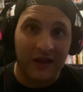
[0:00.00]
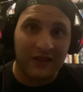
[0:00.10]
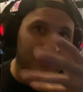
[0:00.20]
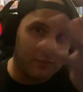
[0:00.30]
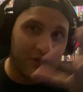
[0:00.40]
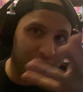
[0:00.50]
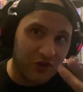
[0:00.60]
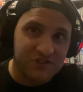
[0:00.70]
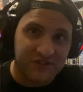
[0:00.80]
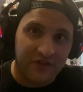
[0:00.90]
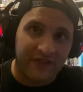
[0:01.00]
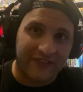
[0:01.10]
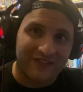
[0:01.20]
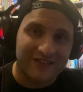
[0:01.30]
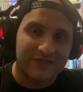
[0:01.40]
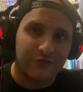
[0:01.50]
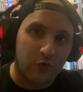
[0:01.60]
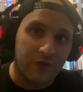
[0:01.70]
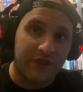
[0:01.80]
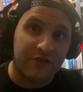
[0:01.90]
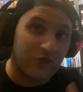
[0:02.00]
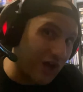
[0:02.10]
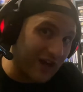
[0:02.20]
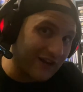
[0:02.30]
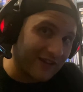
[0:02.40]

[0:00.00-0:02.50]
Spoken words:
a little bit of footage like this for the vlog.